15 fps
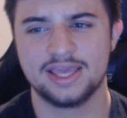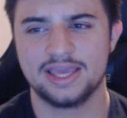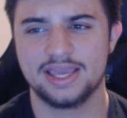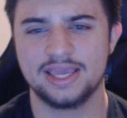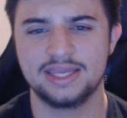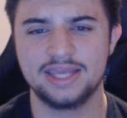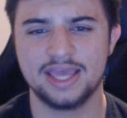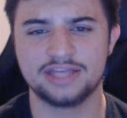
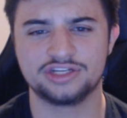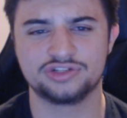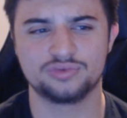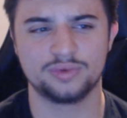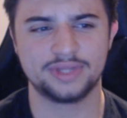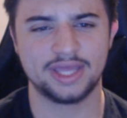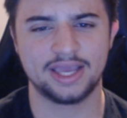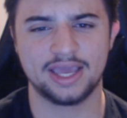and yeah, just
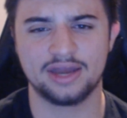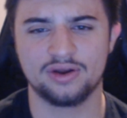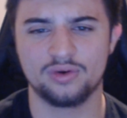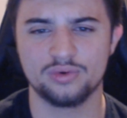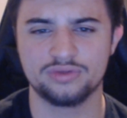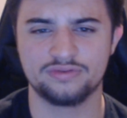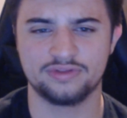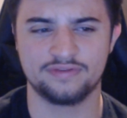what that kind of
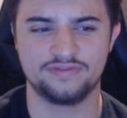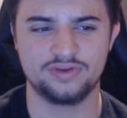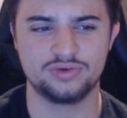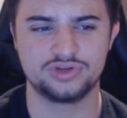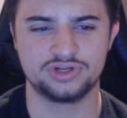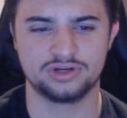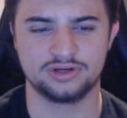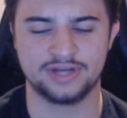holds for the
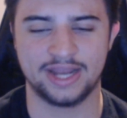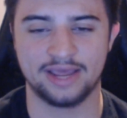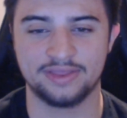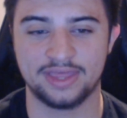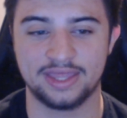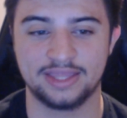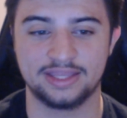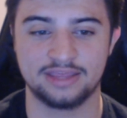future now
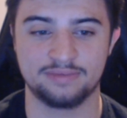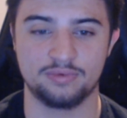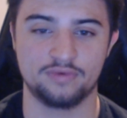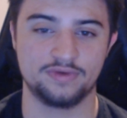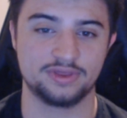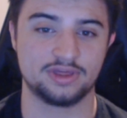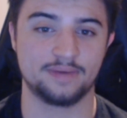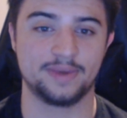that this
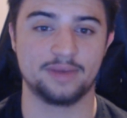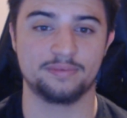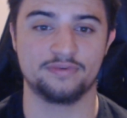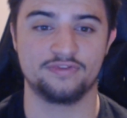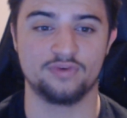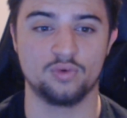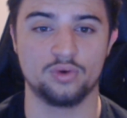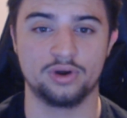movie's coming out
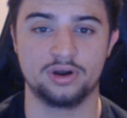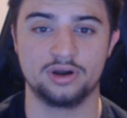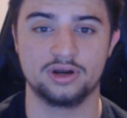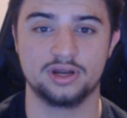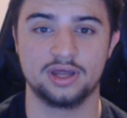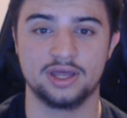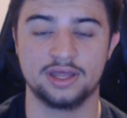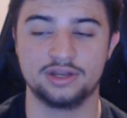before
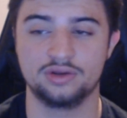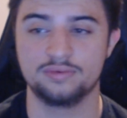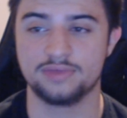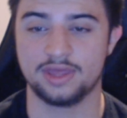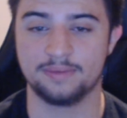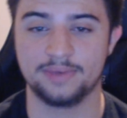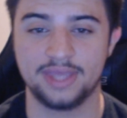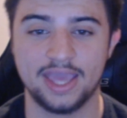
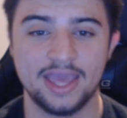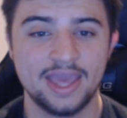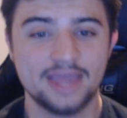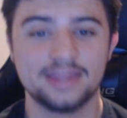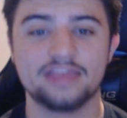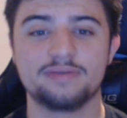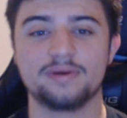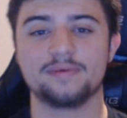Doomsday. But yeah,
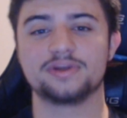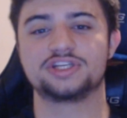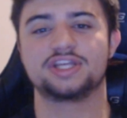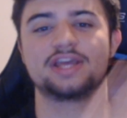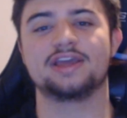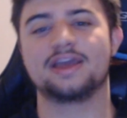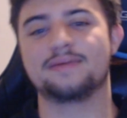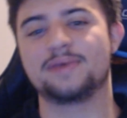that's pretty much
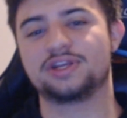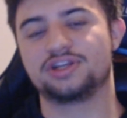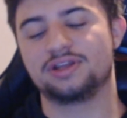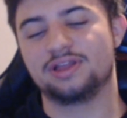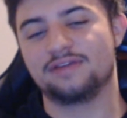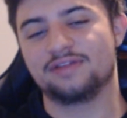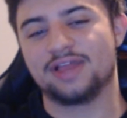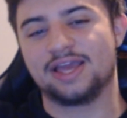it. Make sure
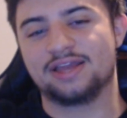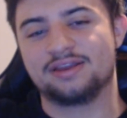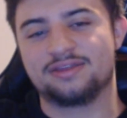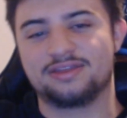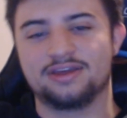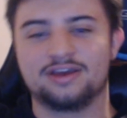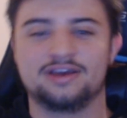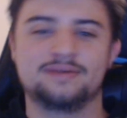you leave a like and a
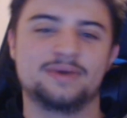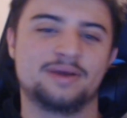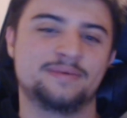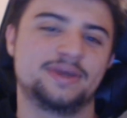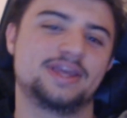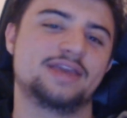sub. I'm going to